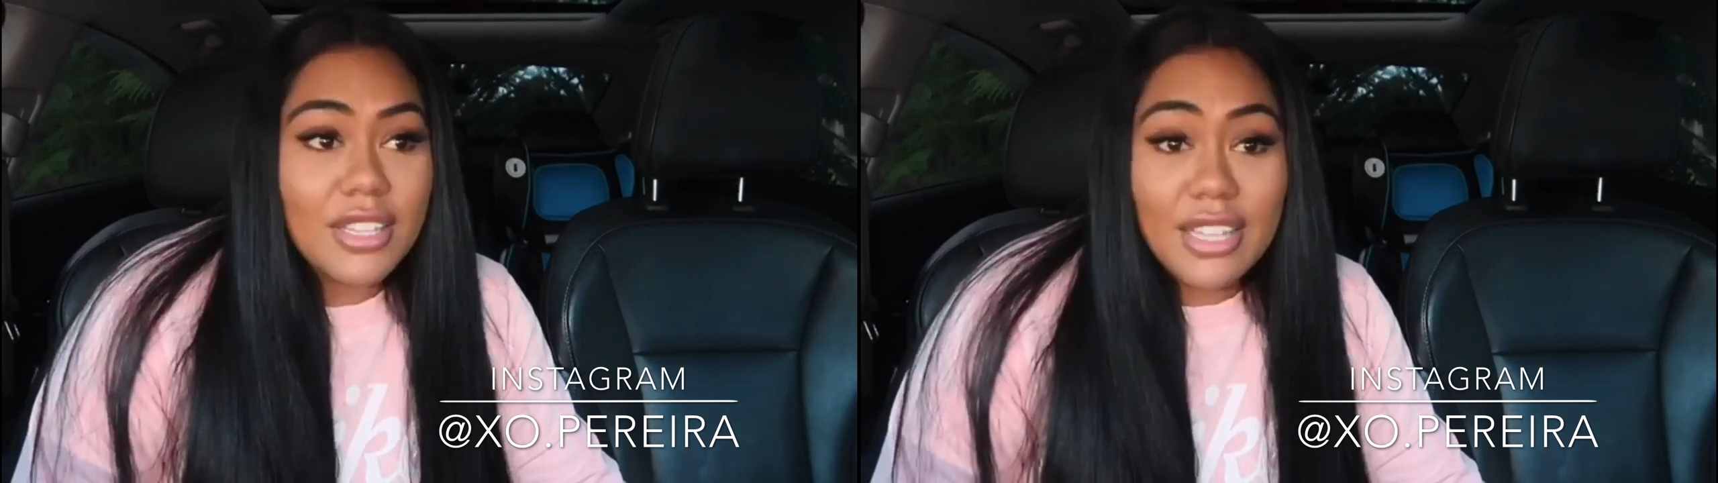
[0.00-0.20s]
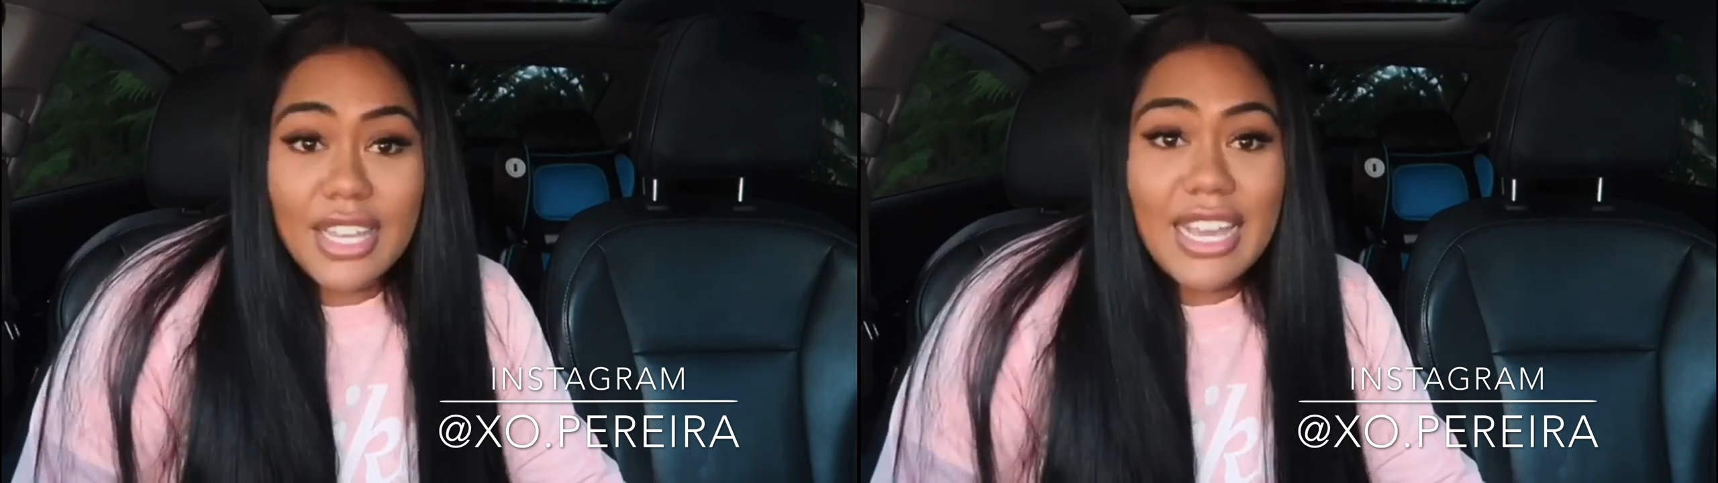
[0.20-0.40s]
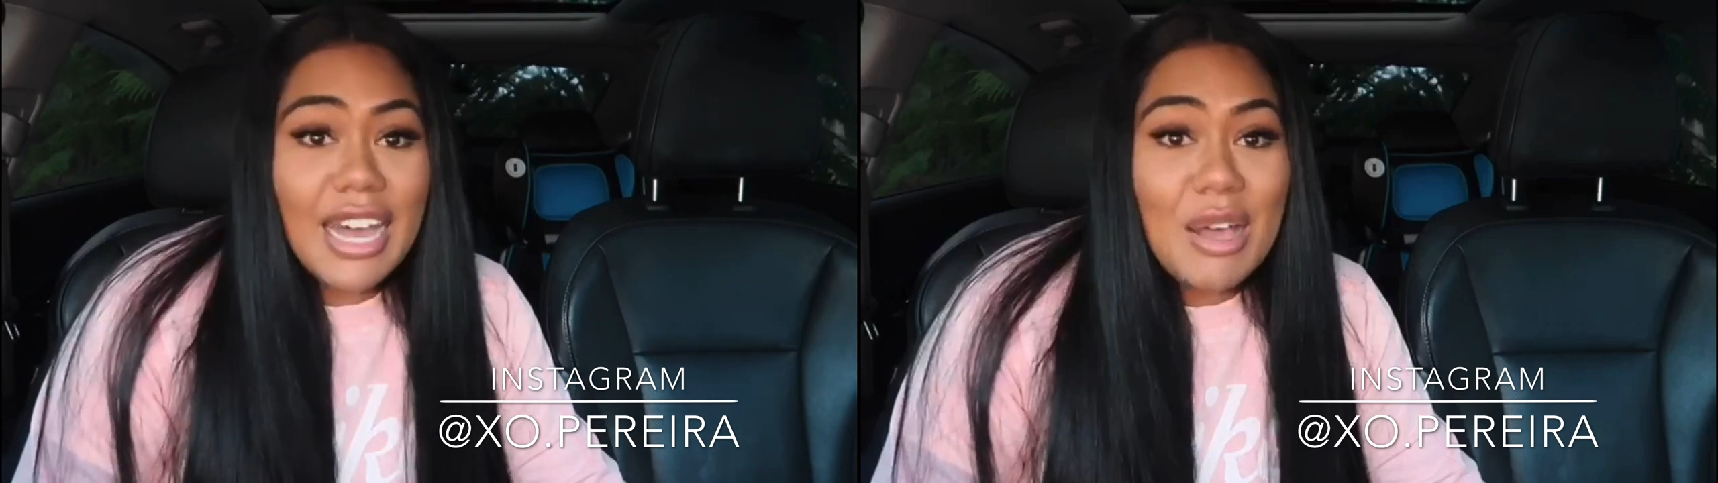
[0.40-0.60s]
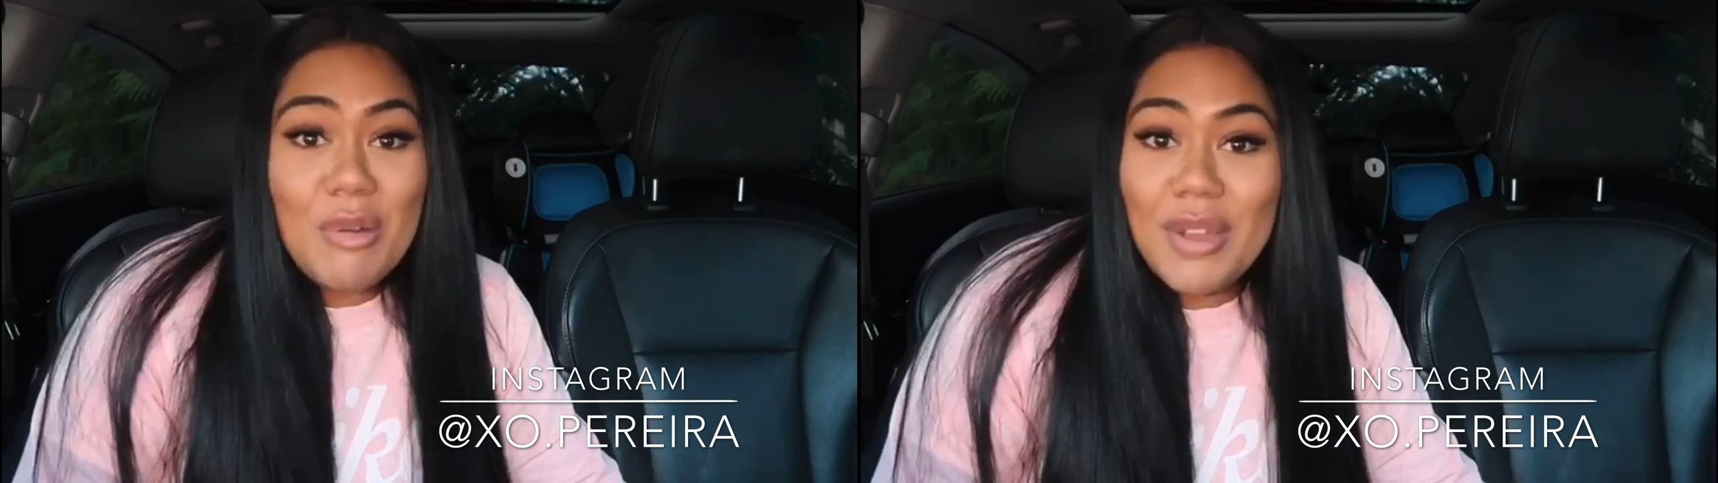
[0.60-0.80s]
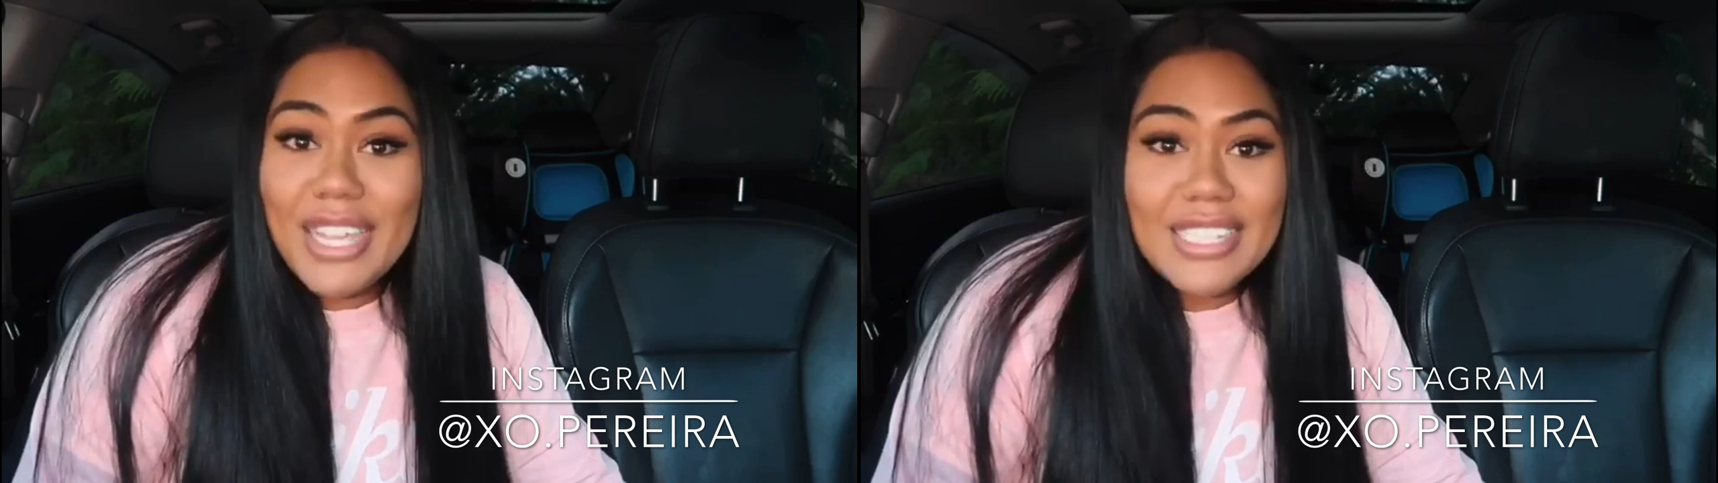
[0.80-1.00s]
They can't
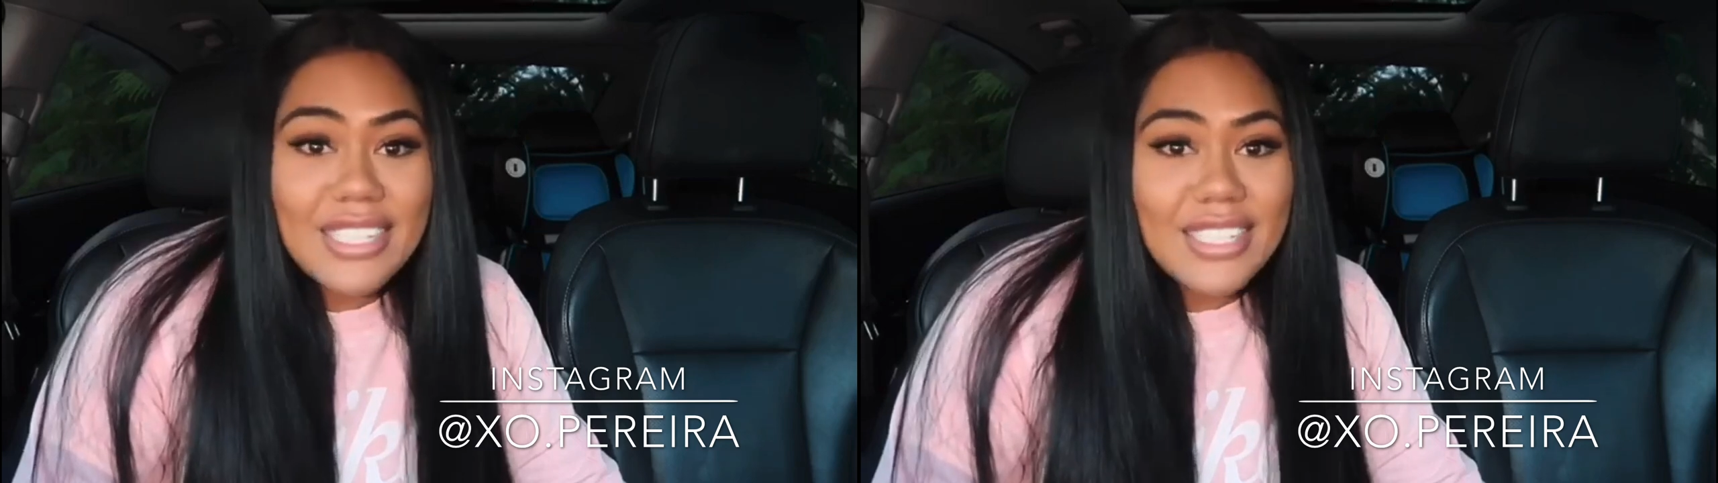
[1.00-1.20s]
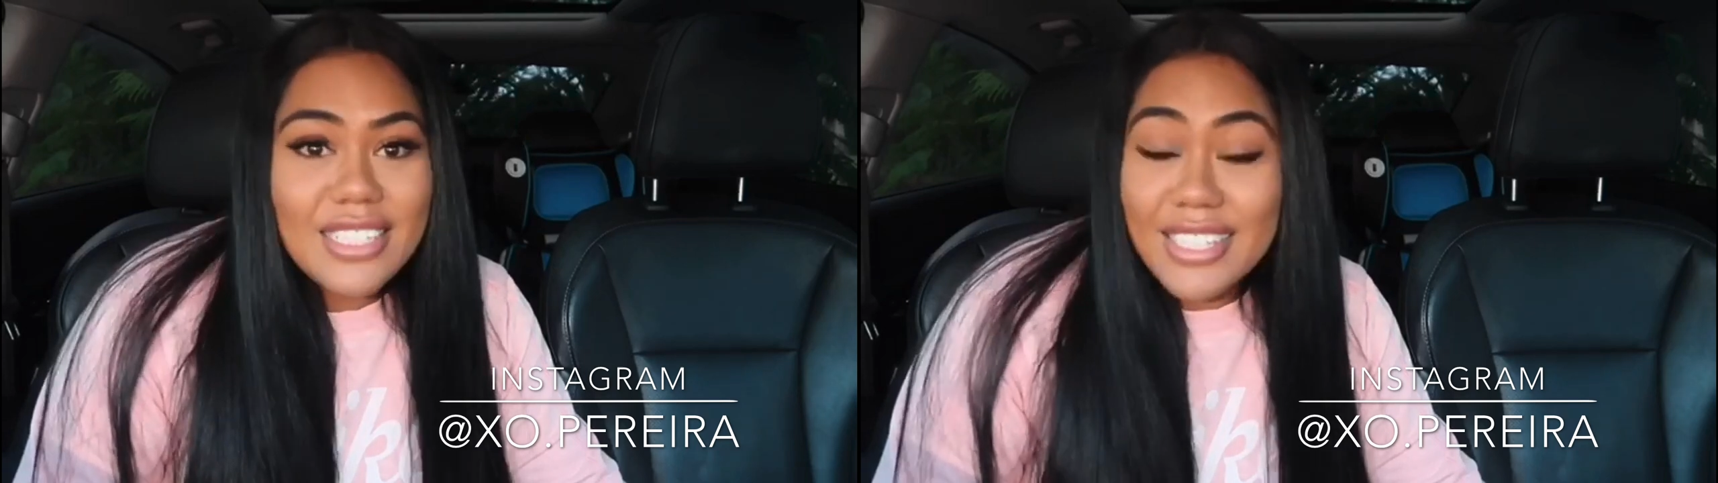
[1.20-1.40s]
wait to